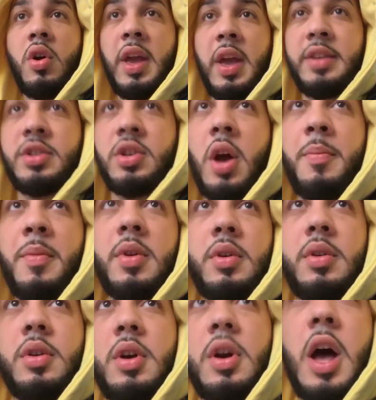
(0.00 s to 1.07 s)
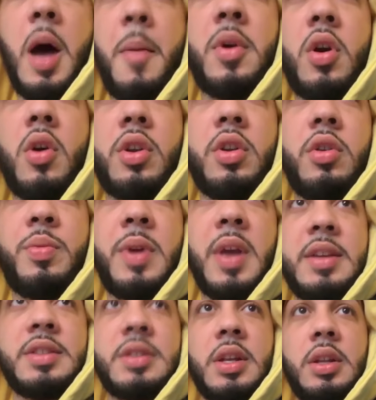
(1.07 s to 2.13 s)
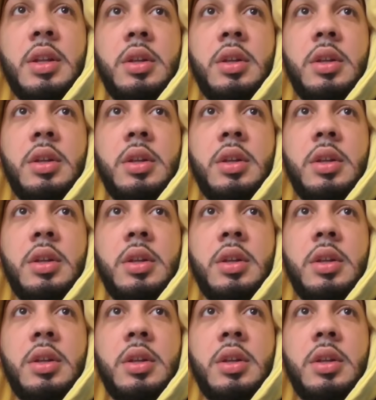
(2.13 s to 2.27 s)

Okay, so I I'm, don't give a fuck. I'm gonna go to UPS then.